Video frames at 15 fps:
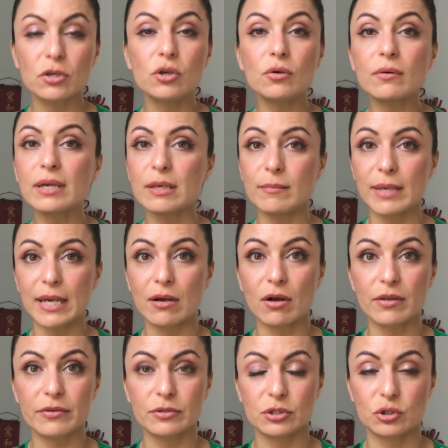You can make
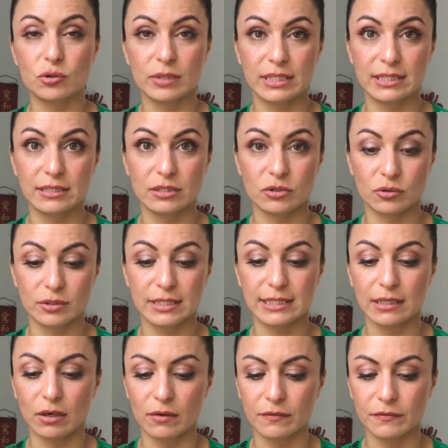all those choices
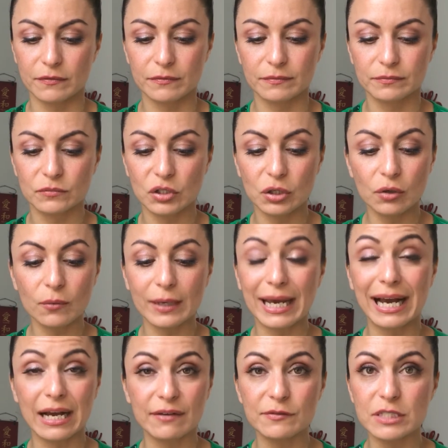yourself. You don't
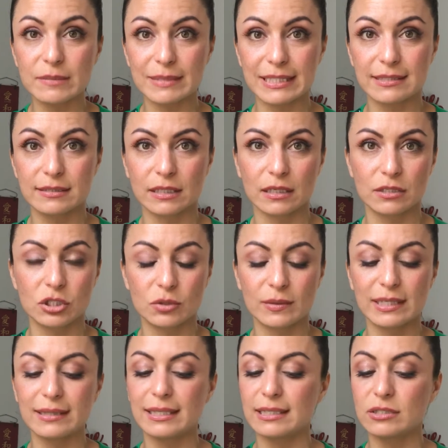have to be stuck
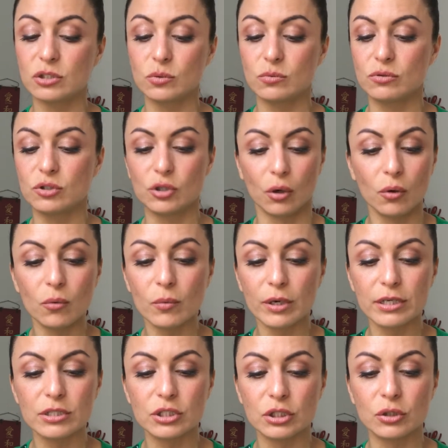doing things you don't
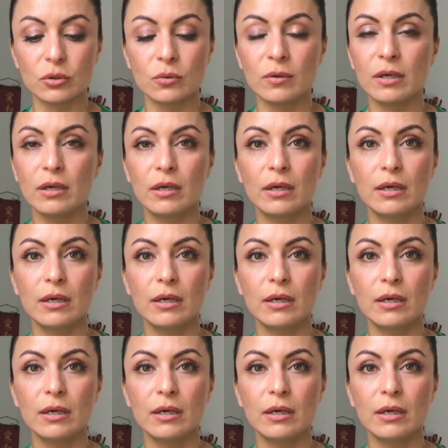want to do